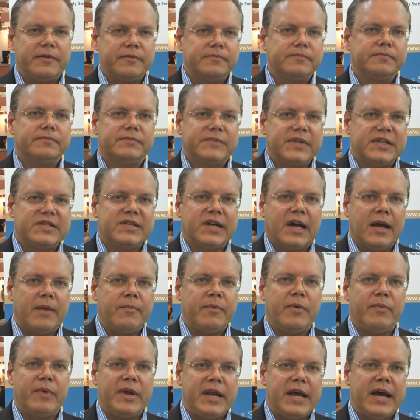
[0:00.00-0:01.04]
uh, the
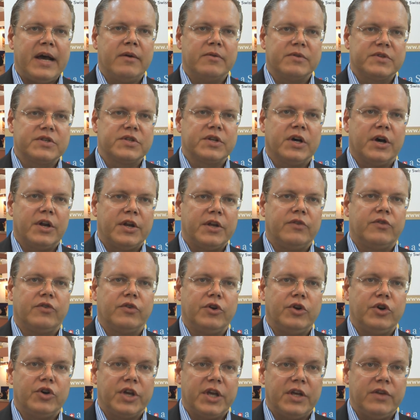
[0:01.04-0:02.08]
time when we're now starting
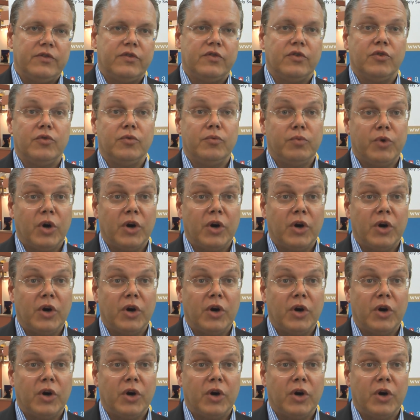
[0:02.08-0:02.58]
to look into